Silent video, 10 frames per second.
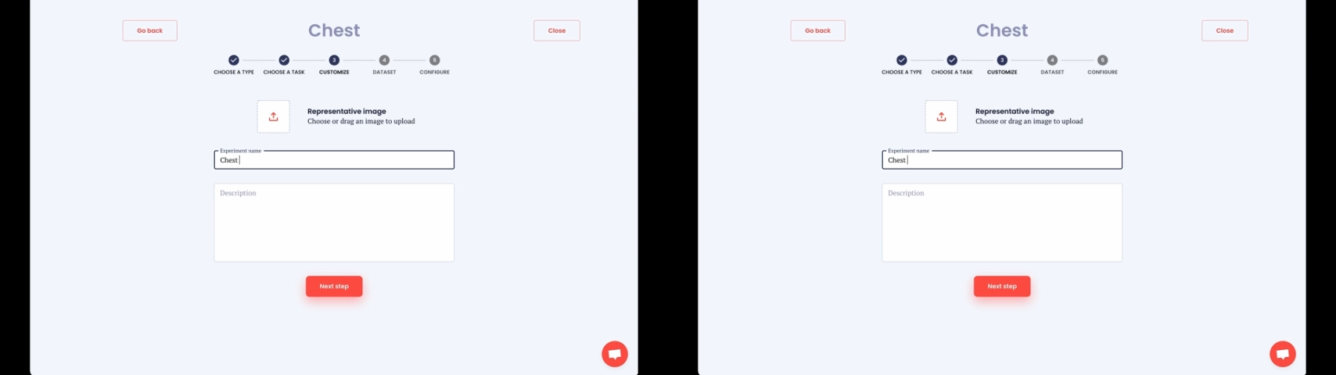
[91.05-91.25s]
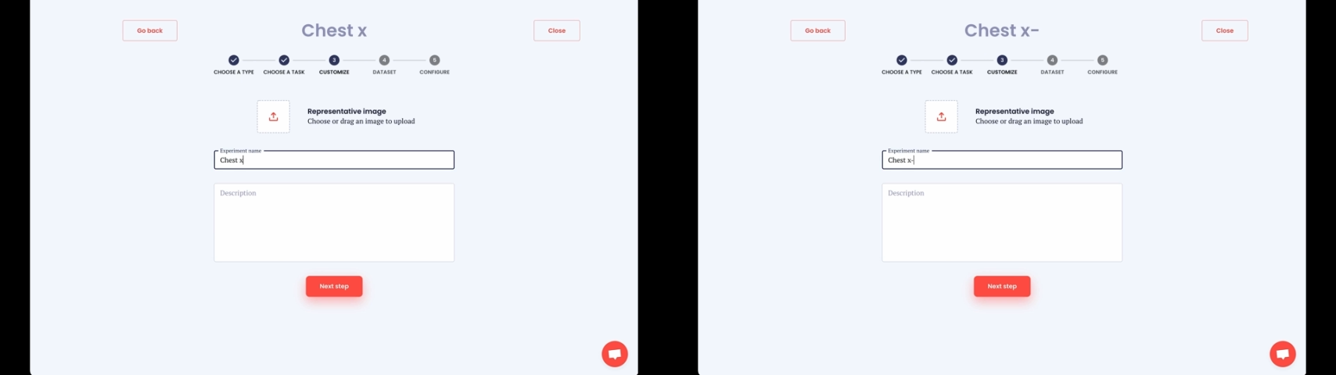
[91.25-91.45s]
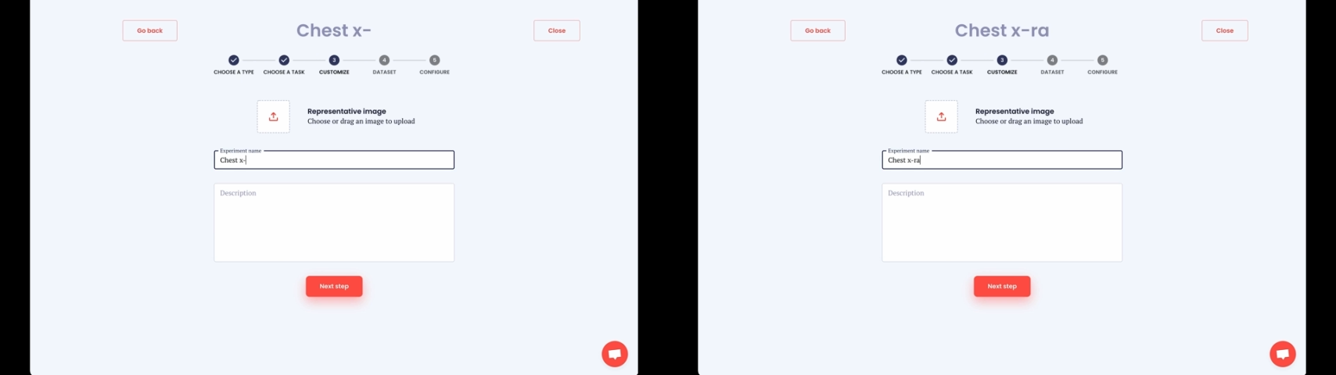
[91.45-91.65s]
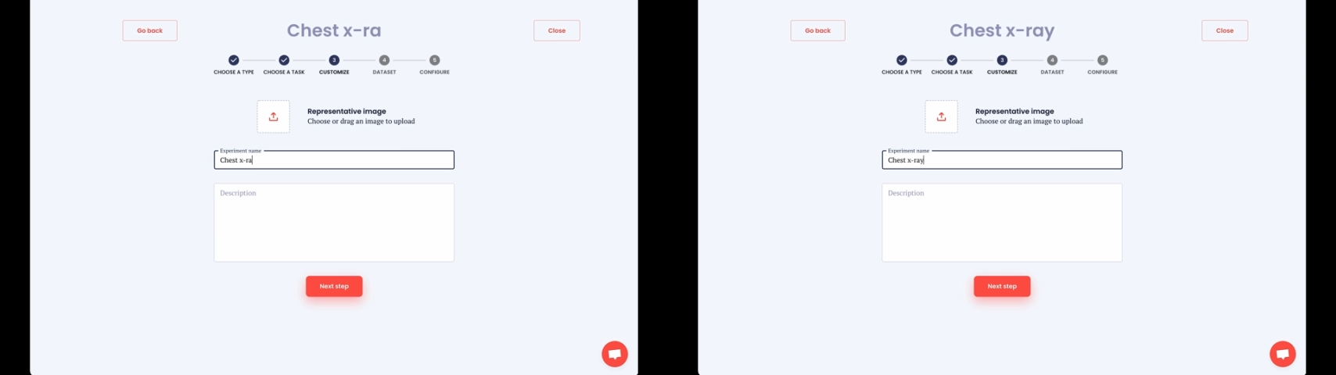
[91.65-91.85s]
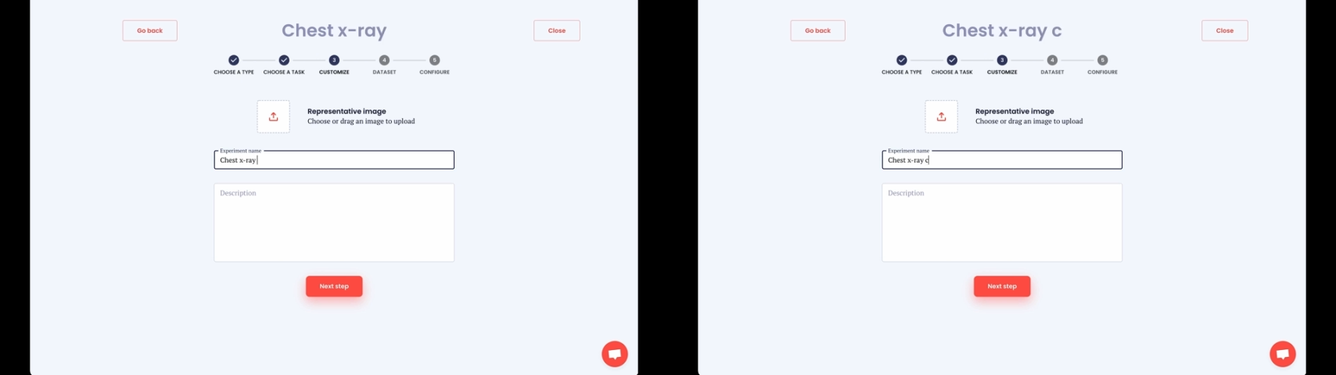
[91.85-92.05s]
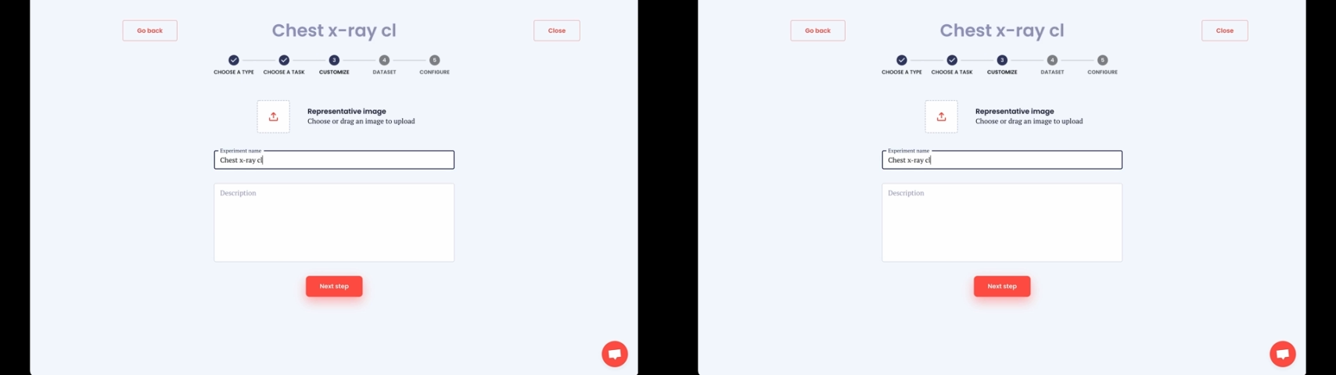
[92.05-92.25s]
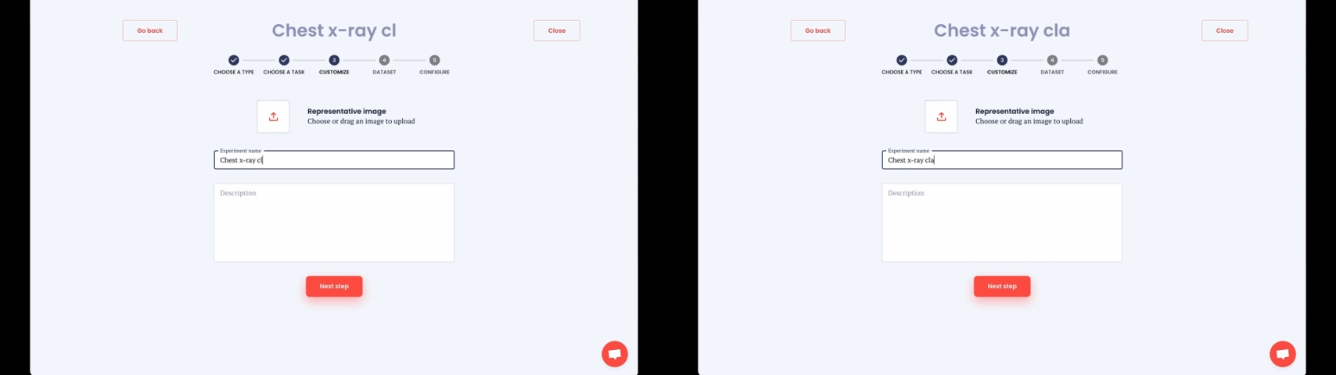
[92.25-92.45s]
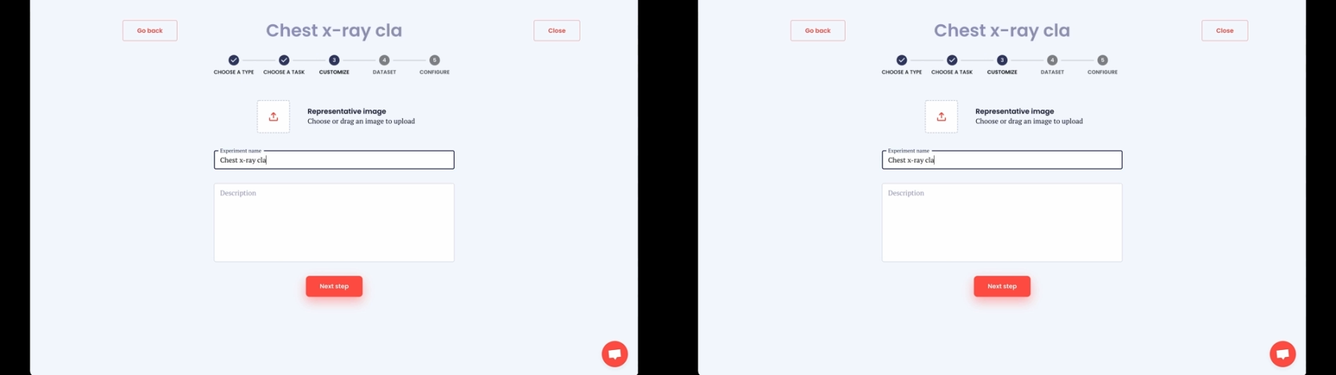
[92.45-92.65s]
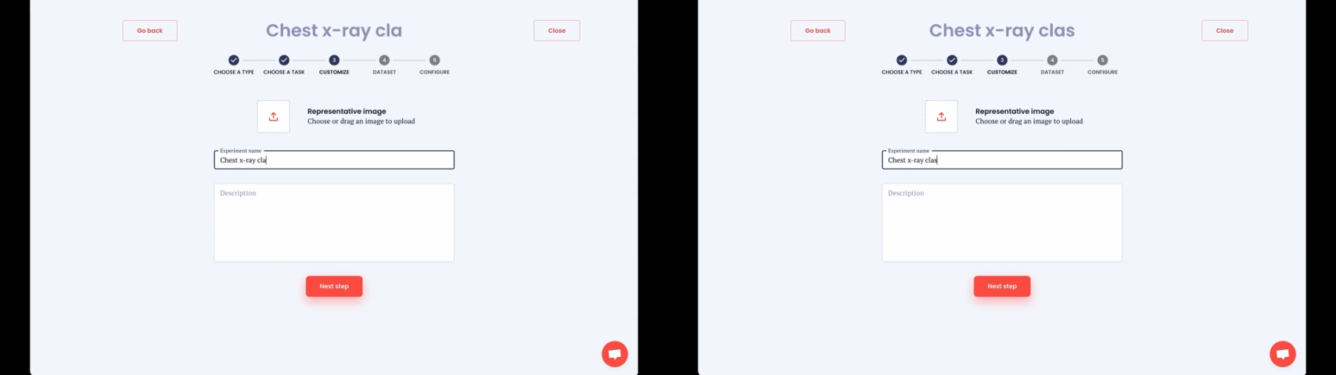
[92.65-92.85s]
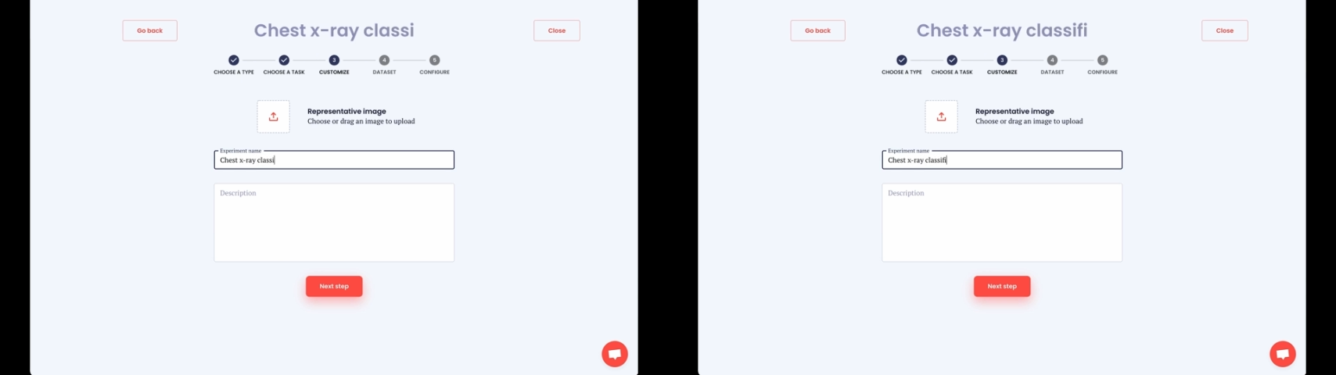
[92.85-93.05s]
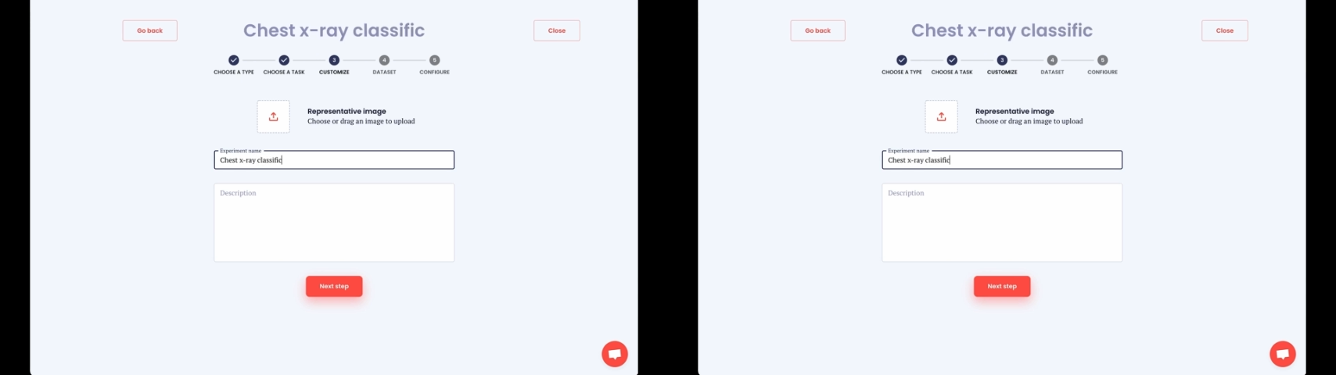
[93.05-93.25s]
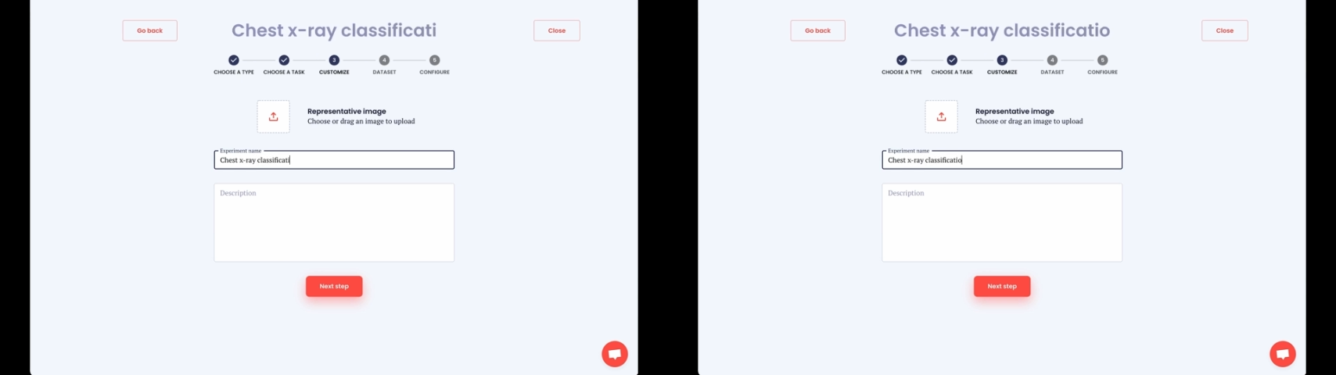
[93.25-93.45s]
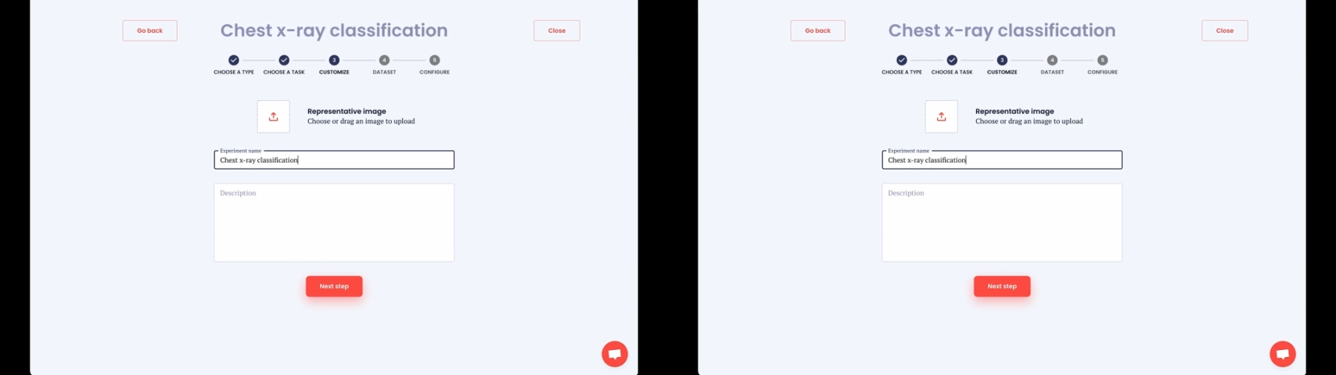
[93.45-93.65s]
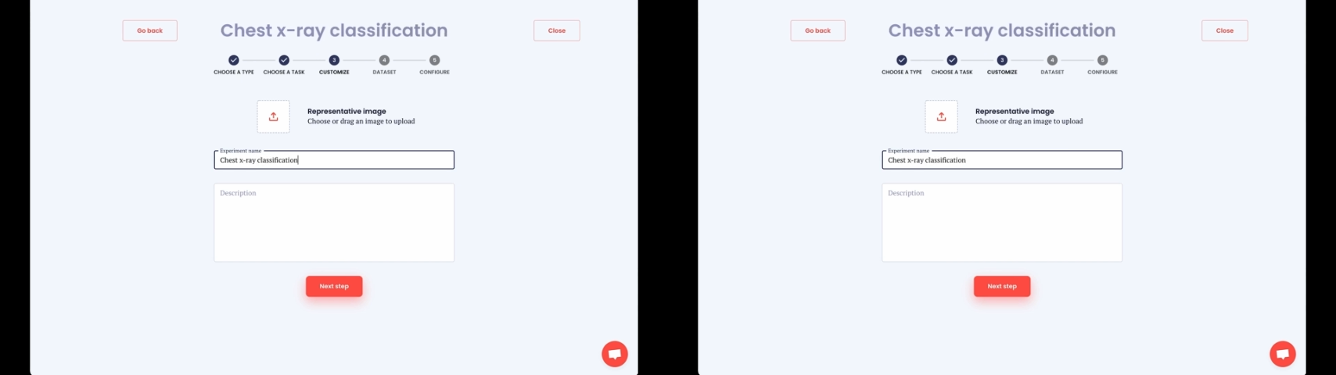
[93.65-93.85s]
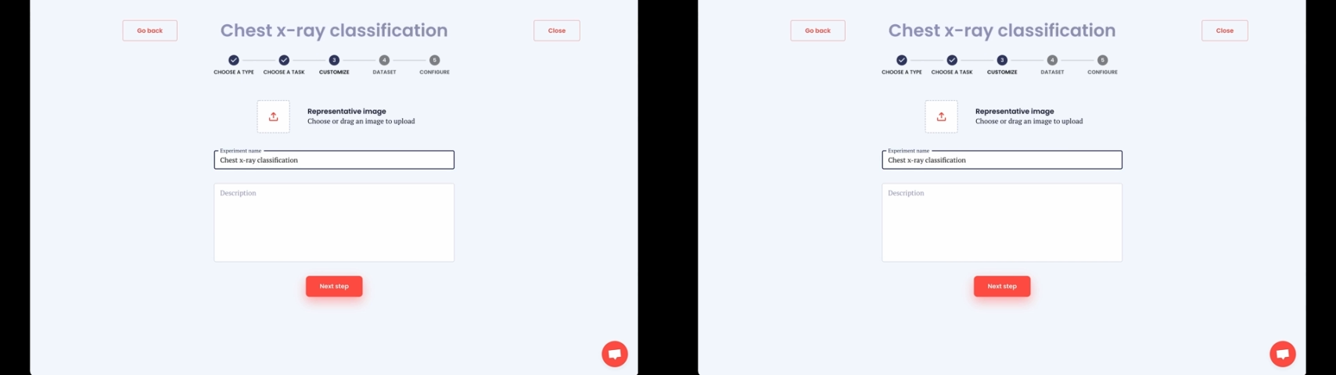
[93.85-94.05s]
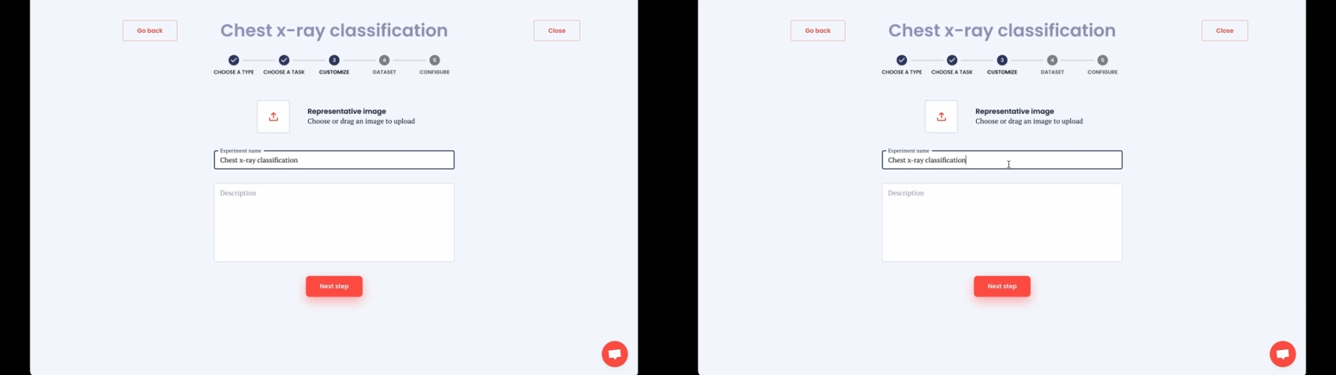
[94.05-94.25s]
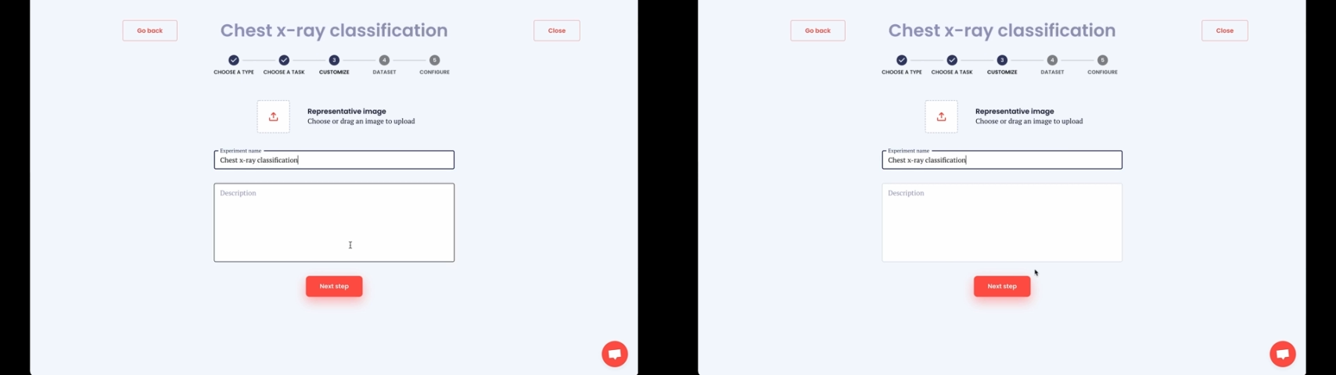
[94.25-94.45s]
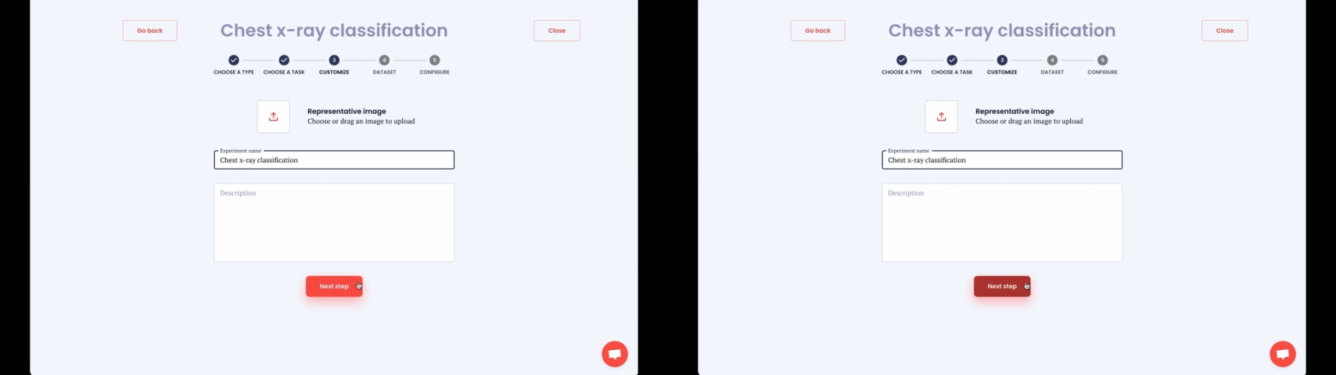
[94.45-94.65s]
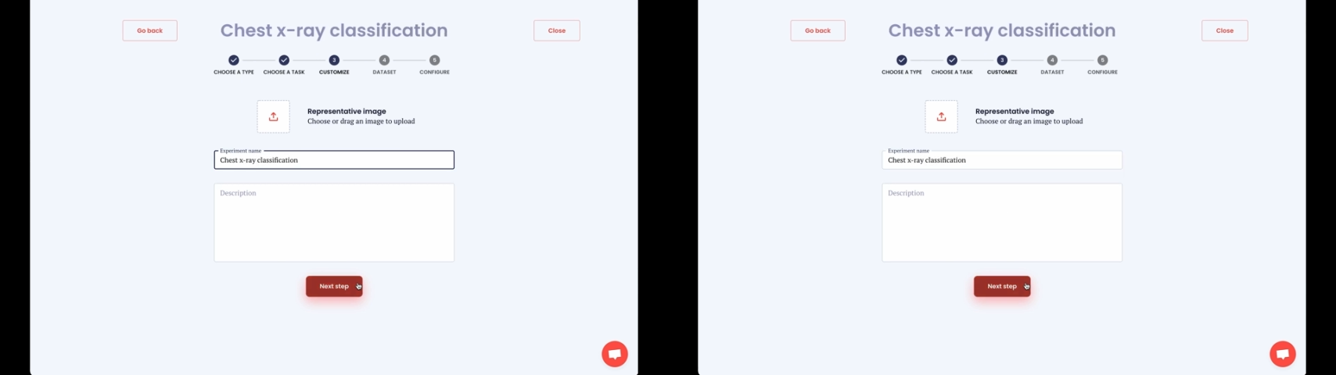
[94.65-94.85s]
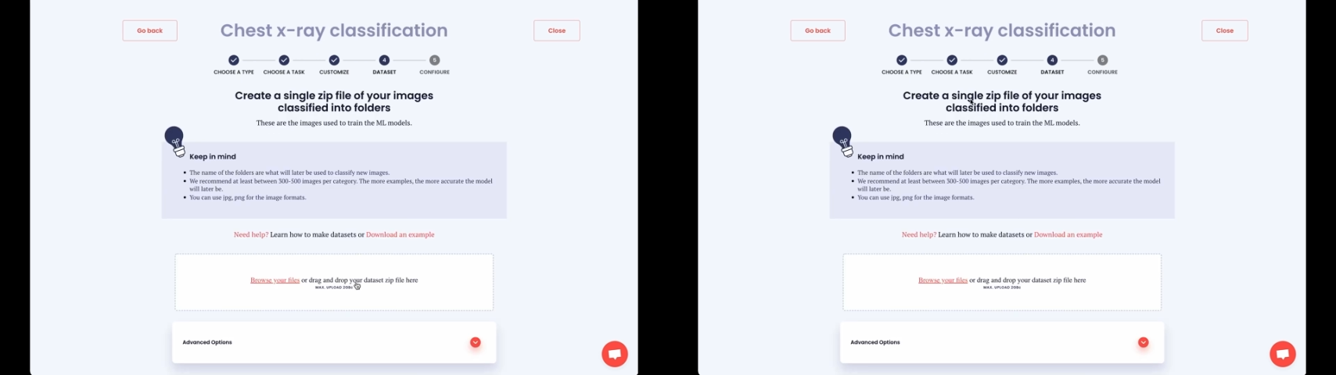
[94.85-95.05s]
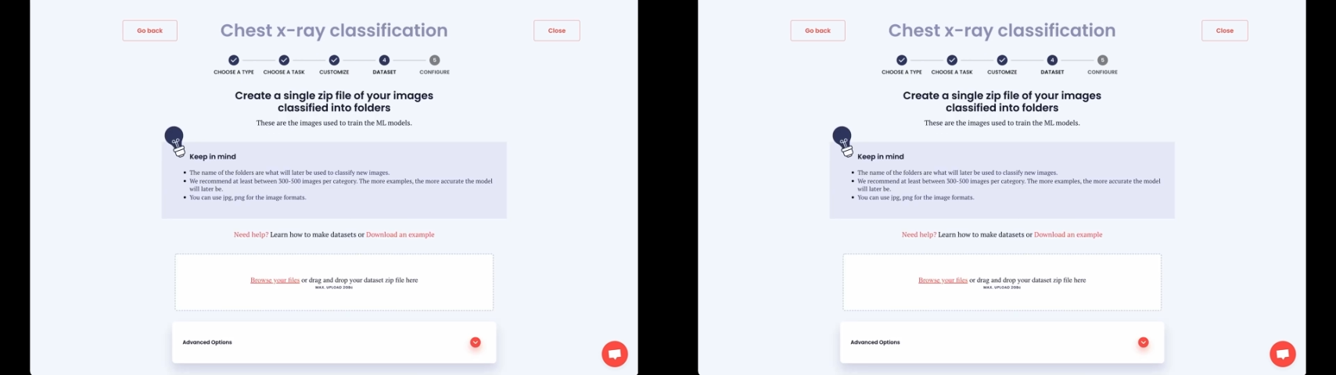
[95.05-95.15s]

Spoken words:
[unreadable: no face in view]